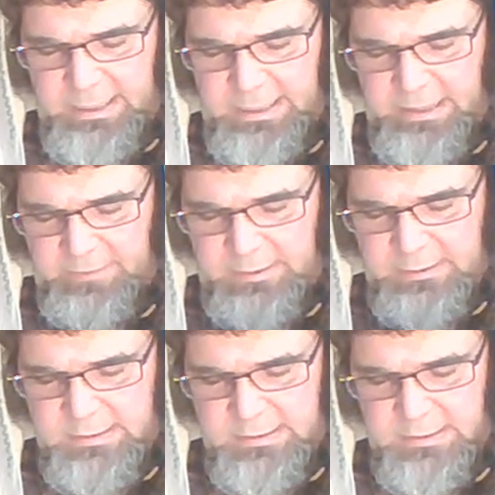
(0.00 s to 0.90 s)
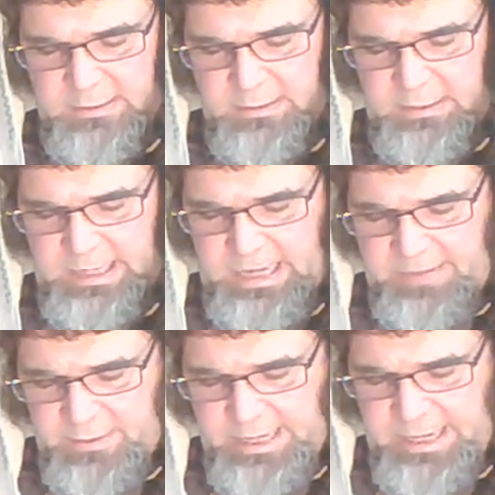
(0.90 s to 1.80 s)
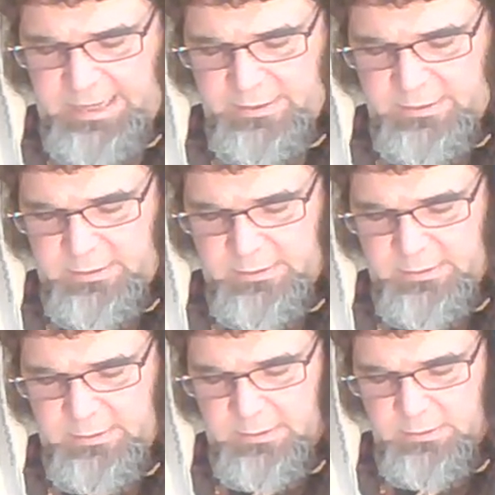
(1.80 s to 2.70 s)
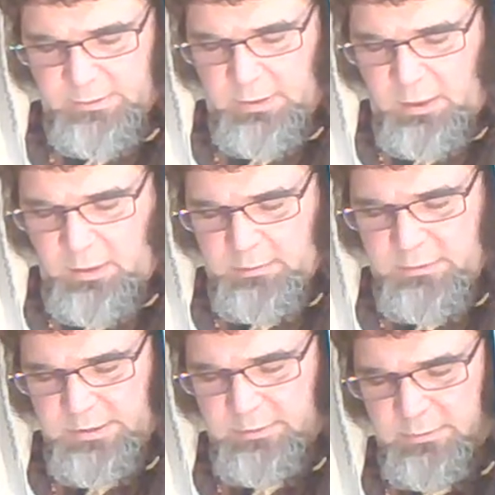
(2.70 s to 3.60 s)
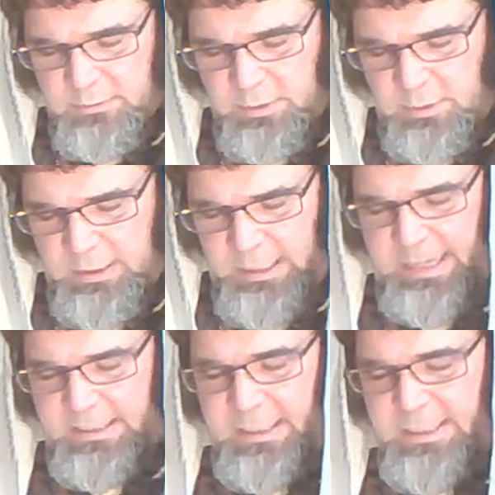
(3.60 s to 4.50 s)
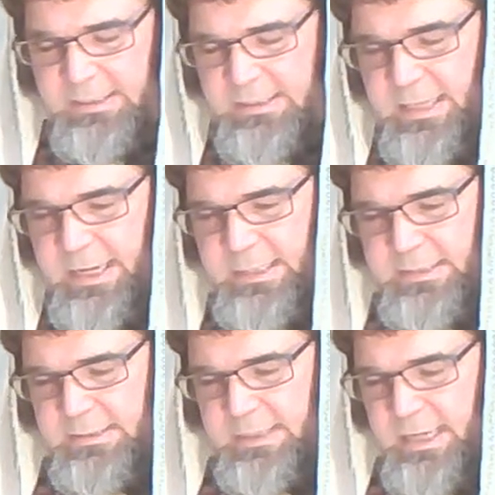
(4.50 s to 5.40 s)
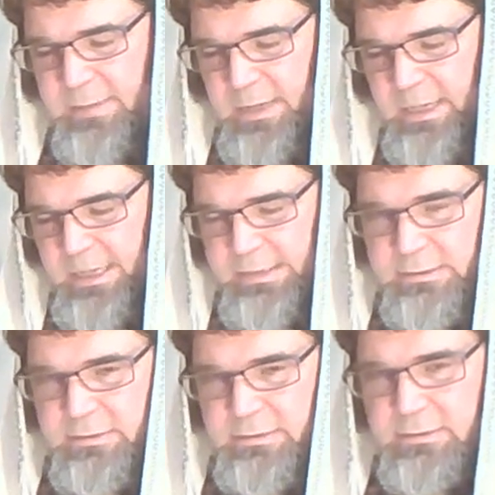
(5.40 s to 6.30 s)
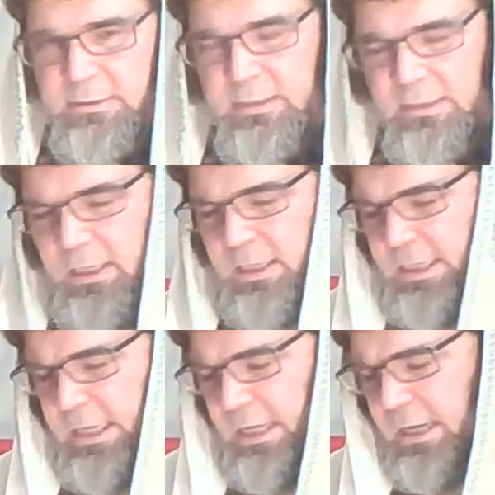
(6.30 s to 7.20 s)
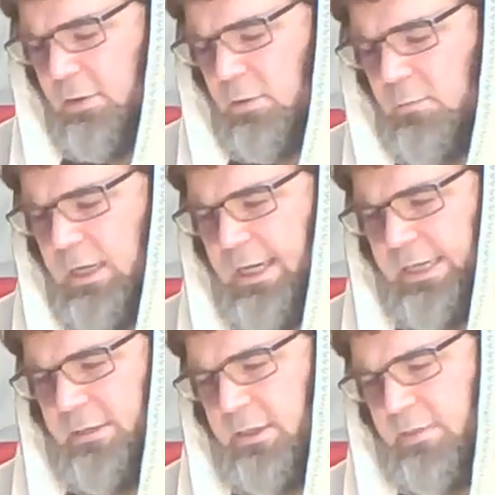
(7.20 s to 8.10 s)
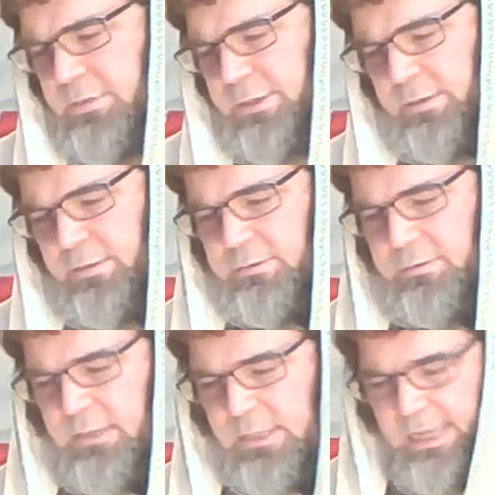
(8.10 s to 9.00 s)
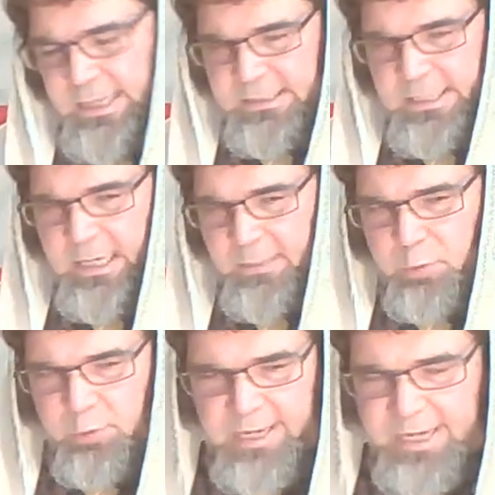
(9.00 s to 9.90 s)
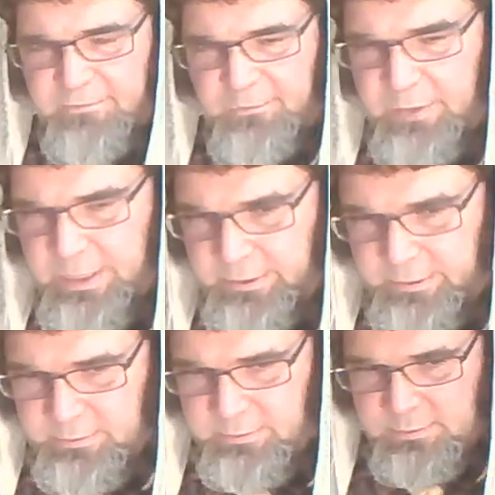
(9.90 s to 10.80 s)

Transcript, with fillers: the heavens, even the angels long to look at these things. Amen. God Almighty loves you and got a plan for you.